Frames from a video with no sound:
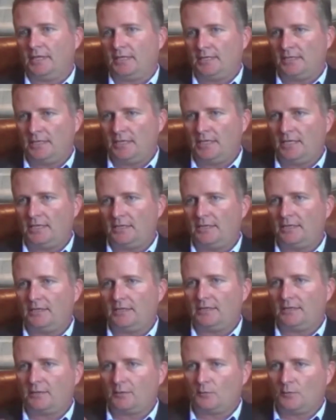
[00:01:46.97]
and
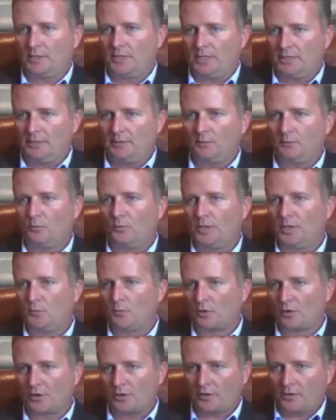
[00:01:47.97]
needed, and we
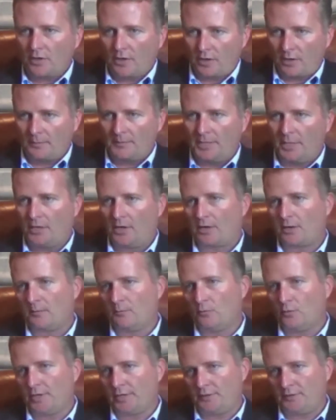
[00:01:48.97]
work arm in
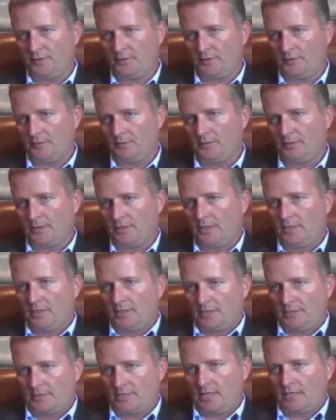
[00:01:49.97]
arm with you,
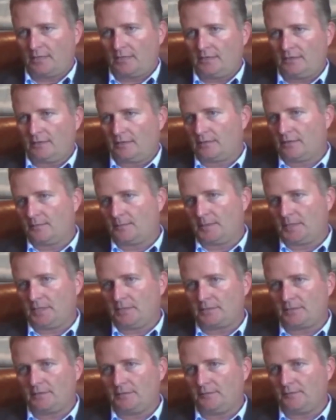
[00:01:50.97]
taking the
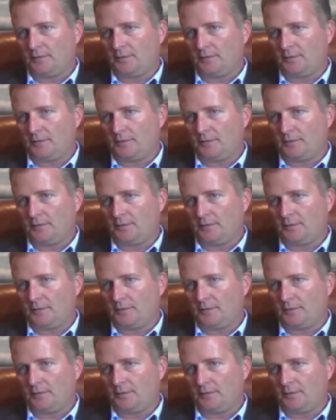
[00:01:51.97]
company to the